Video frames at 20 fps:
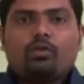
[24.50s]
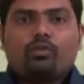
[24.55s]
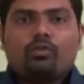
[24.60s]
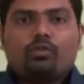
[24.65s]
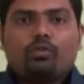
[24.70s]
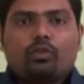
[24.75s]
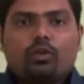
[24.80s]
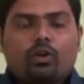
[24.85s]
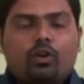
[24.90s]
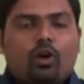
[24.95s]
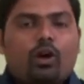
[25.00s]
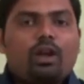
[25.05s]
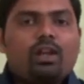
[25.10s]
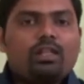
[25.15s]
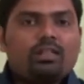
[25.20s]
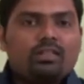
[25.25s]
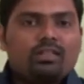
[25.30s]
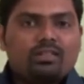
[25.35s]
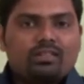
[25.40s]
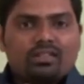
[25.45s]
For
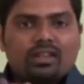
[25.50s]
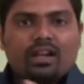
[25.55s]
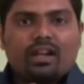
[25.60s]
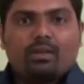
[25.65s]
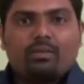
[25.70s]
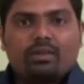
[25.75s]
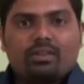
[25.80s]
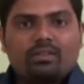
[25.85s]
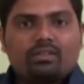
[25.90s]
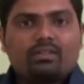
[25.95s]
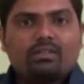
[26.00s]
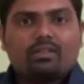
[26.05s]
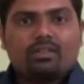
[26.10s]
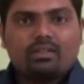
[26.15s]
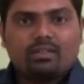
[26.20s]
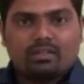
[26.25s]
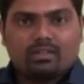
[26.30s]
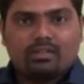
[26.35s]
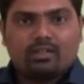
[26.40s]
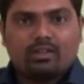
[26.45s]
calling these
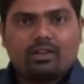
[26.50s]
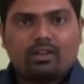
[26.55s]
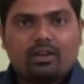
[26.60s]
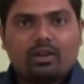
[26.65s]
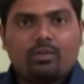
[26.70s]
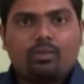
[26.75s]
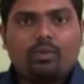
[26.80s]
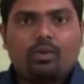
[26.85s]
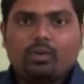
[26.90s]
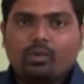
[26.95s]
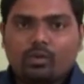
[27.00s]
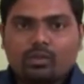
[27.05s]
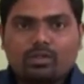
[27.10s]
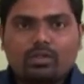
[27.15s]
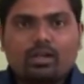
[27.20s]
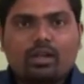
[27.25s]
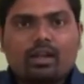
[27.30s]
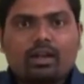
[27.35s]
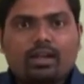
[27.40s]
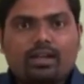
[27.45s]
databases, generally we
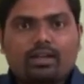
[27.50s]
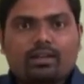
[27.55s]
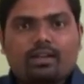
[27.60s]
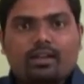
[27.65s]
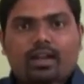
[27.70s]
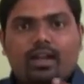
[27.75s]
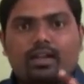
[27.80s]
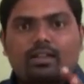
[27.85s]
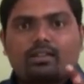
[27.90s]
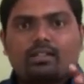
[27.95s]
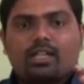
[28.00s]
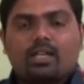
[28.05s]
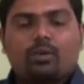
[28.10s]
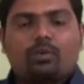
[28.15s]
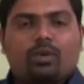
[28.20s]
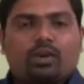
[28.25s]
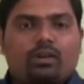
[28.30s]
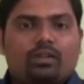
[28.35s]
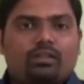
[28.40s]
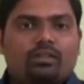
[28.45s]
use a
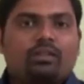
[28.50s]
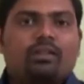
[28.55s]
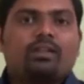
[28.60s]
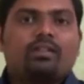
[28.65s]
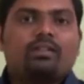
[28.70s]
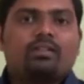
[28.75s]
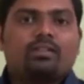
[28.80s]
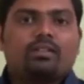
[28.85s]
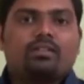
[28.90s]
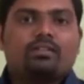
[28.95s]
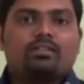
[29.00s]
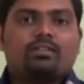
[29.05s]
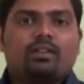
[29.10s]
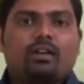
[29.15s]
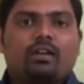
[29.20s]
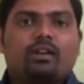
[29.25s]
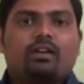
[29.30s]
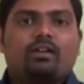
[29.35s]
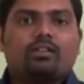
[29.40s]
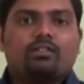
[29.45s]
SQL,
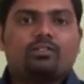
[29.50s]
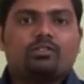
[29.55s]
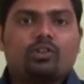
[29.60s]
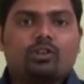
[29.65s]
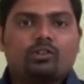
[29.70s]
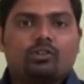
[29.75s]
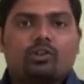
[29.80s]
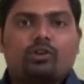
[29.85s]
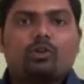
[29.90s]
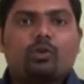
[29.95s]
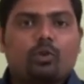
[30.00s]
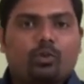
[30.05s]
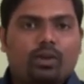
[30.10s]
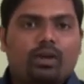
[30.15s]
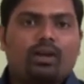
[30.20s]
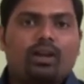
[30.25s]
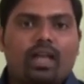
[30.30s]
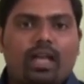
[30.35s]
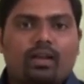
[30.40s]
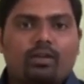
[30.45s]
structured
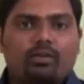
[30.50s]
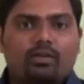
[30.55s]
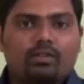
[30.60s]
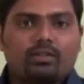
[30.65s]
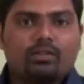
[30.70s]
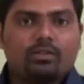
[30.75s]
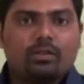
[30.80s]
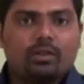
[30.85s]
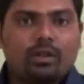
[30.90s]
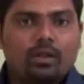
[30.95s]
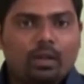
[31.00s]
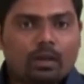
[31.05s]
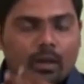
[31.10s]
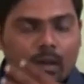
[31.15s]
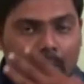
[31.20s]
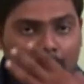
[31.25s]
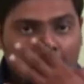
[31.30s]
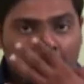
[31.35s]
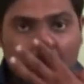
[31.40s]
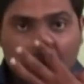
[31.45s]
query language.
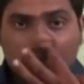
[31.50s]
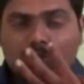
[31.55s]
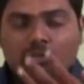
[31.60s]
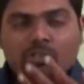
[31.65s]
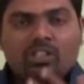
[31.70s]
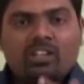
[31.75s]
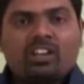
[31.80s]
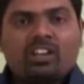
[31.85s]
So